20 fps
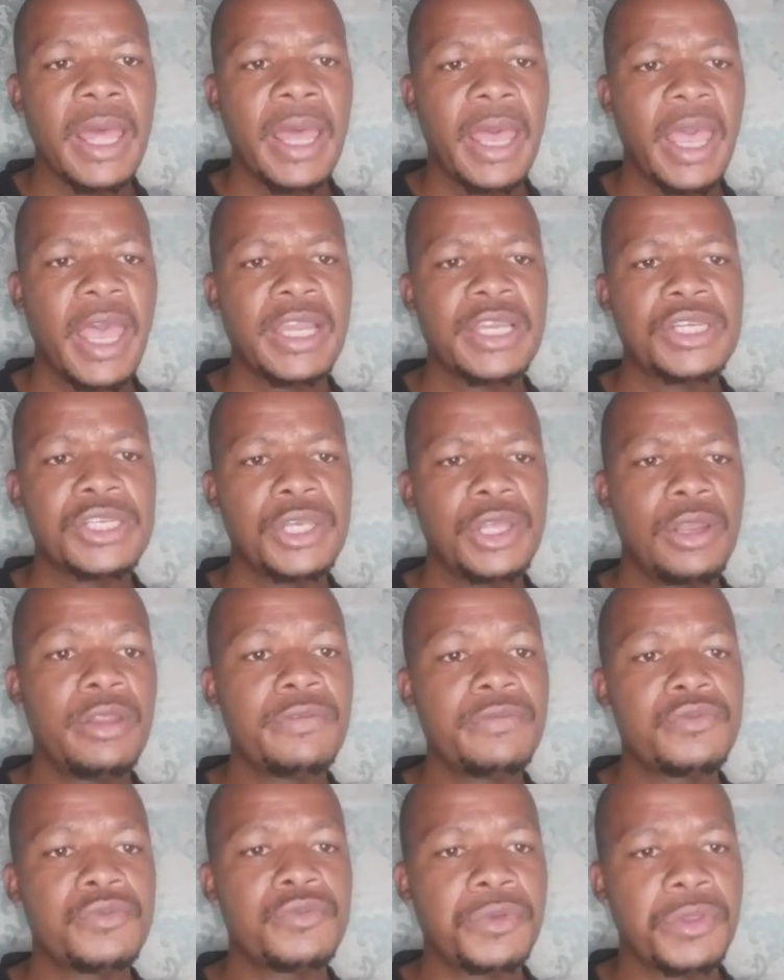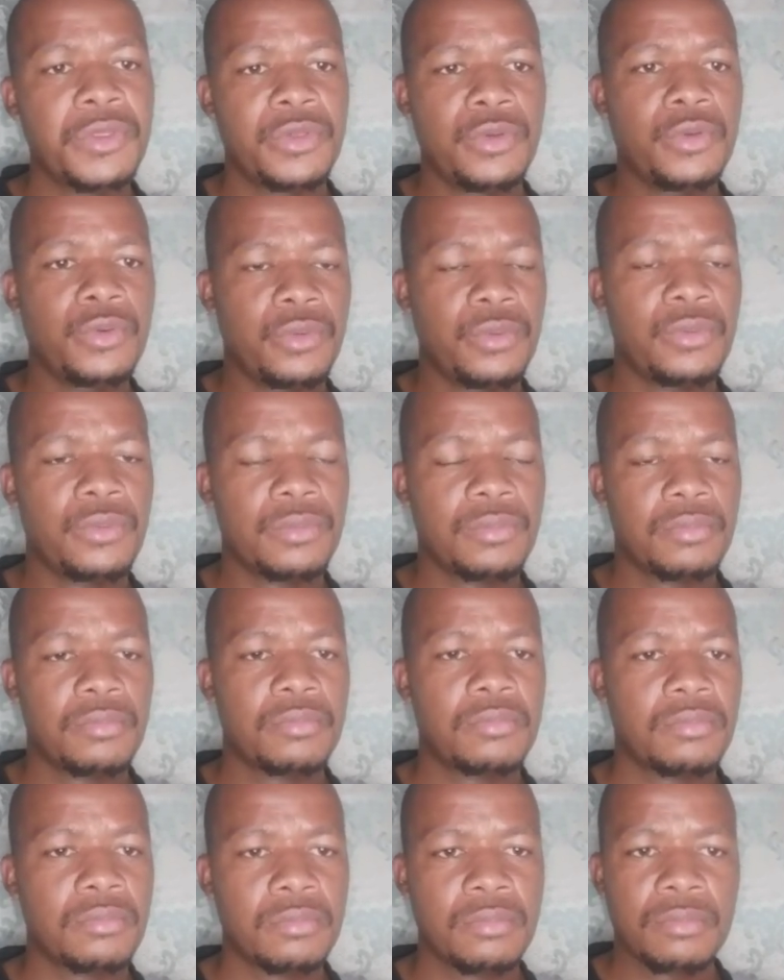and she lives with you
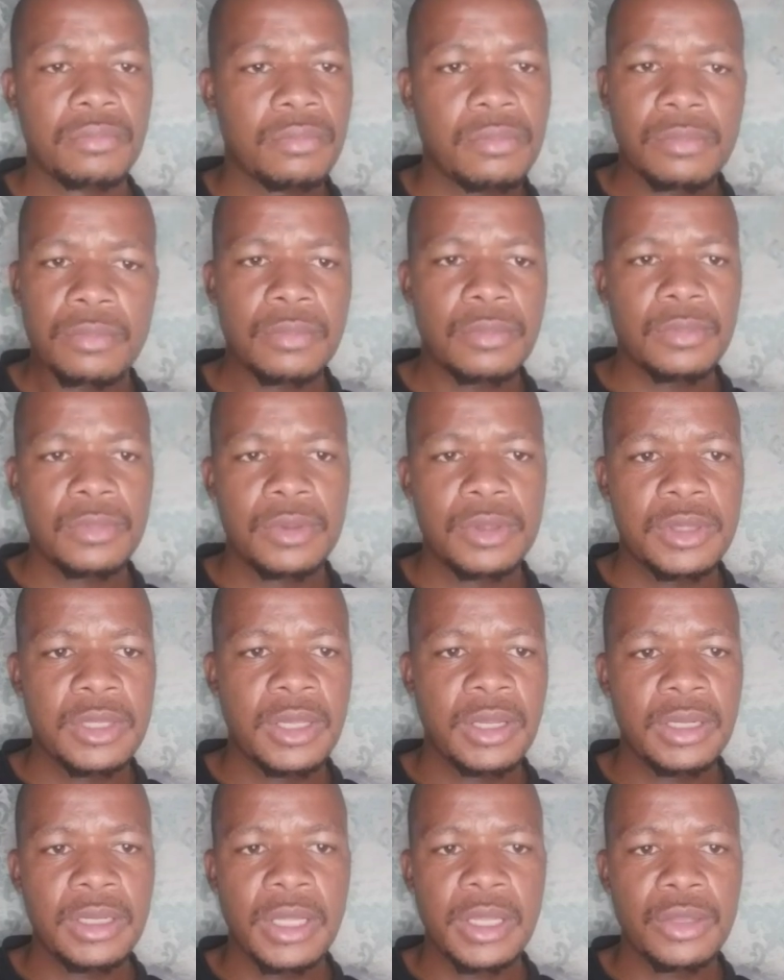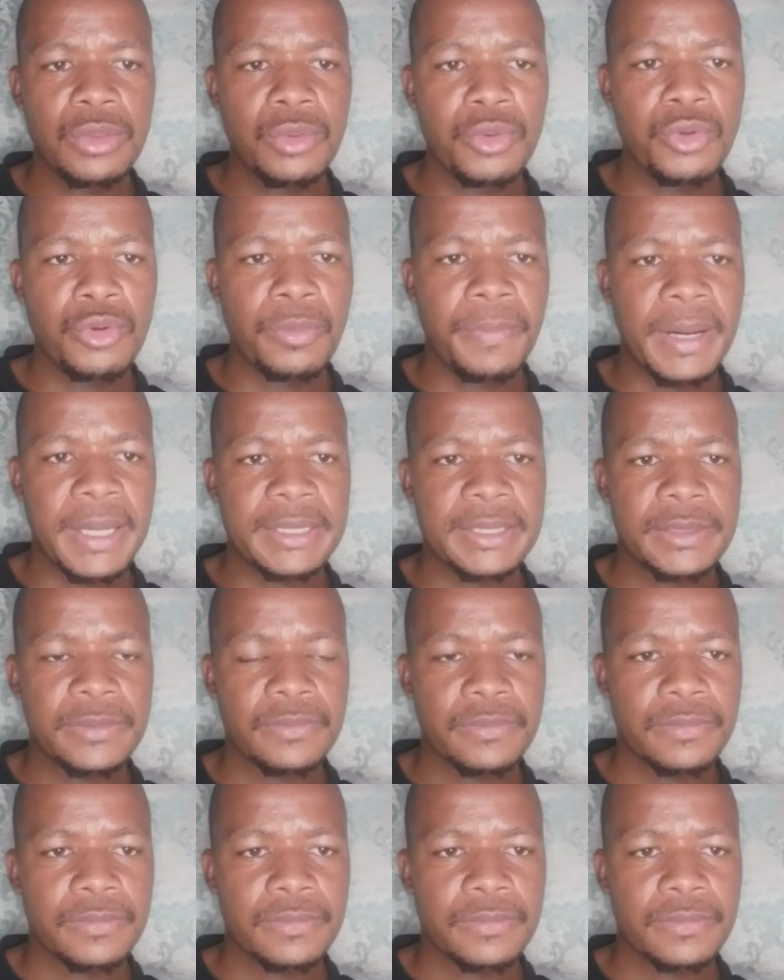till death do you part?